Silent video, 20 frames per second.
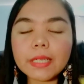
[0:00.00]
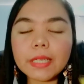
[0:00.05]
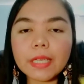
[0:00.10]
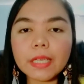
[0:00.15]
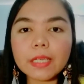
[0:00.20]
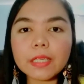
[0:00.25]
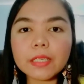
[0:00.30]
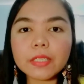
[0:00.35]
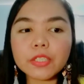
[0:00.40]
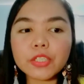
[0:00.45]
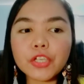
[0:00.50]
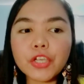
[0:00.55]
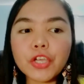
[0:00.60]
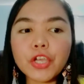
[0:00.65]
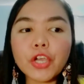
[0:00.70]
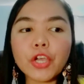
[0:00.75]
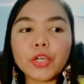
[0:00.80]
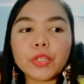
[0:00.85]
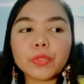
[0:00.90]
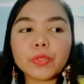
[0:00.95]
is
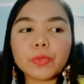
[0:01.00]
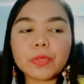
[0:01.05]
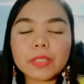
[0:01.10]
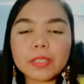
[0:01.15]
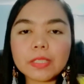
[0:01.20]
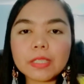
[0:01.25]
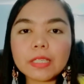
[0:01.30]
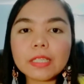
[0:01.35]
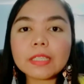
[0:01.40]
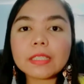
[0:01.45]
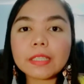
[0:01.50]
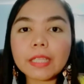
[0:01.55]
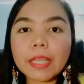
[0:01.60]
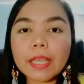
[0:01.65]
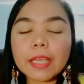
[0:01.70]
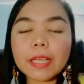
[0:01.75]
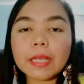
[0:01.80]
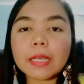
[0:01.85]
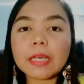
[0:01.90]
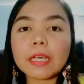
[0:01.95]
to still
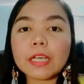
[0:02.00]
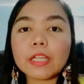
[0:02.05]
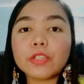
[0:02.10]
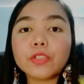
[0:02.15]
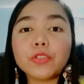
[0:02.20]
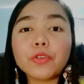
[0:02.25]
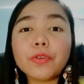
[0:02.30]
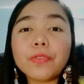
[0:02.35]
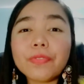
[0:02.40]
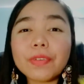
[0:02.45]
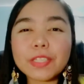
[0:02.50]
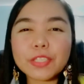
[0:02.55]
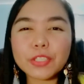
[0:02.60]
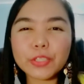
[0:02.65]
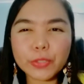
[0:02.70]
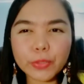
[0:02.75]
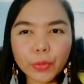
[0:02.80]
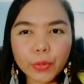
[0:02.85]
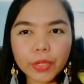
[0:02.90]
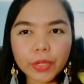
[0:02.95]
take
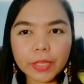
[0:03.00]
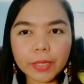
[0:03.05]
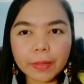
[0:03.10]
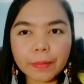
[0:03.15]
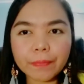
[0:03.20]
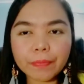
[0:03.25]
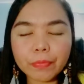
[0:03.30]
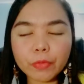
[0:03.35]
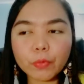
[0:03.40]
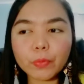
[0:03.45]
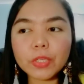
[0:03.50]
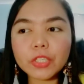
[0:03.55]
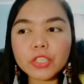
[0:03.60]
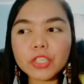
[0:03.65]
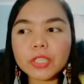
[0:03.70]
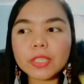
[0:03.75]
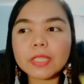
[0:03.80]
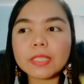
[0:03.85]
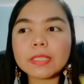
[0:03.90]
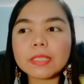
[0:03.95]
Duphaston,
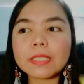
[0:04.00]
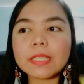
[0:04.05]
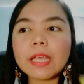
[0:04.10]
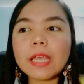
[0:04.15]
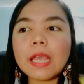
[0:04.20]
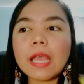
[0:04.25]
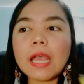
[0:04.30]
which is